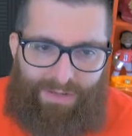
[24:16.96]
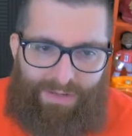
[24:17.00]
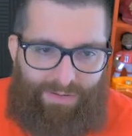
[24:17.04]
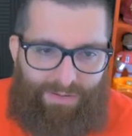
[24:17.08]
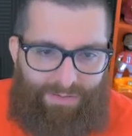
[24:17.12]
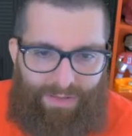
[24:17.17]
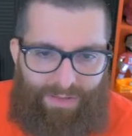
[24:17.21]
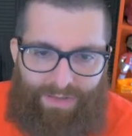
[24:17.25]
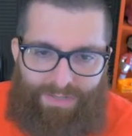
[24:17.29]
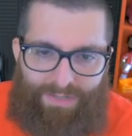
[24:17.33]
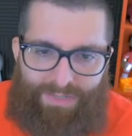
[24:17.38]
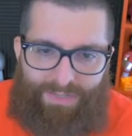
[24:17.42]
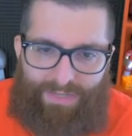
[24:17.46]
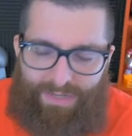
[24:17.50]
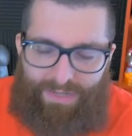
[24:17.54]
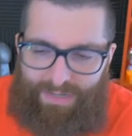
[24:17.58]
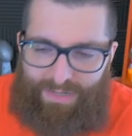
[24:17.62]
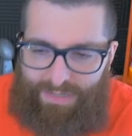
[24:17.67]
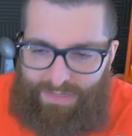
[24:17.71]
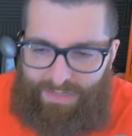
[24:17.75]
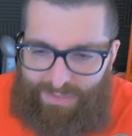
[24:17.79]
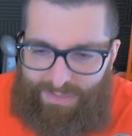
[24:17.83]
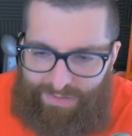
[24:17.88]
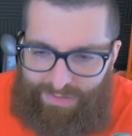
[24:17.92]
Lost to
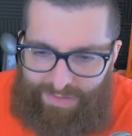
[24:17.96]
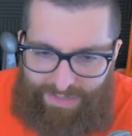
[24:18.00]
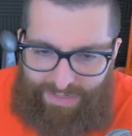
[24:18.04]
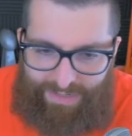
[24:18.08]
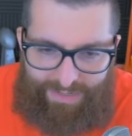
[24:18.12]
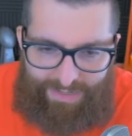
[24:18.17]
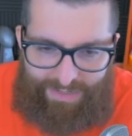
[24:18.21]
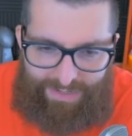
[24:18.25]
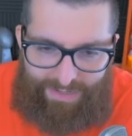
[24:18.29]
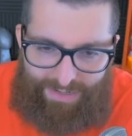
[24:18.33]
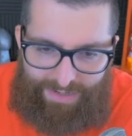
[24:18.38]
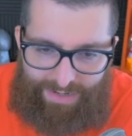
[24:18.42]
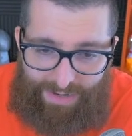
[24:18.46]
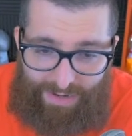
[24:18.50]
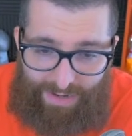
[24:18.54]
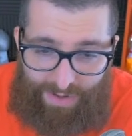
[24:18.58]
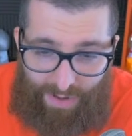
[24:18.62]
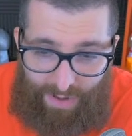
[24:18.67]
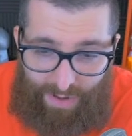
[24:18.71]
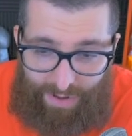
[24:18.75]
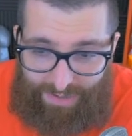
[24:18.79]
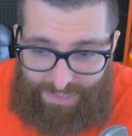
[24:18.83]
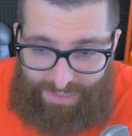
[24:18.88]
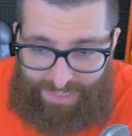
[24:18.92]
injury.
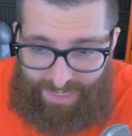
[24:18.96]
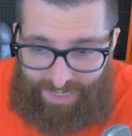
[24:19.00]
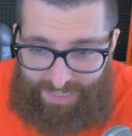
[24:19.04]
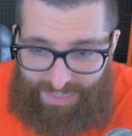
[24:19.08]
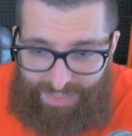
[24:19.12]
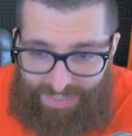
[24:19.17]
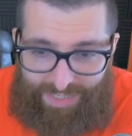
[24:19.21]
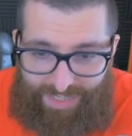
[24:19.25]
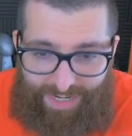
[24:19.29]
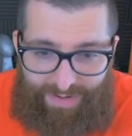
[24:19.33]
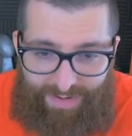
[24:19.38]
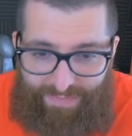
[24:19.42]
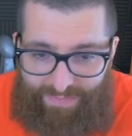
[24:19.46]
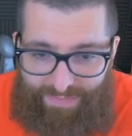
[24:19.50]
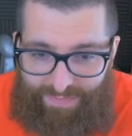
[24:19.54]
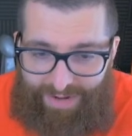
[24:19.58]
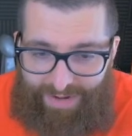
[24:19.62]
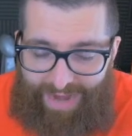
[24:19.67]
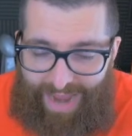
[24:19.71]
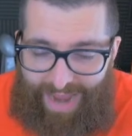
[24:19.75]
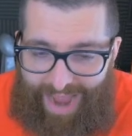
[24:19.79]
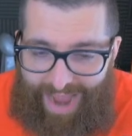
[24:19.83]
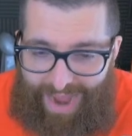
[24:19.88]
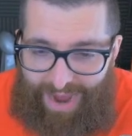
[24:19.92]
Alshon
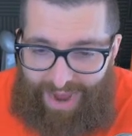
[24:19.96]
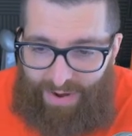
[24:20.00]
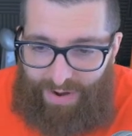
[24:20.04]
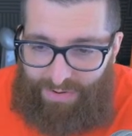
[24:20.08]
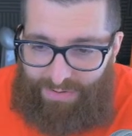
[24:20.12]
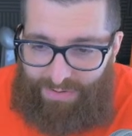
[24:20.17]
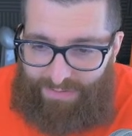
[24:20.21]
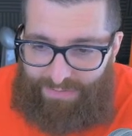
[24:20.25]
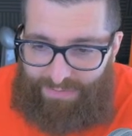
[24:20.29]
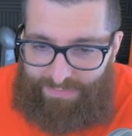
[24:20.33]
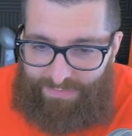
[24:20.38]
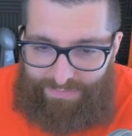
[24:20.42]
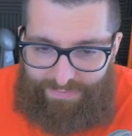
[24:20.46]
Jeffrey out.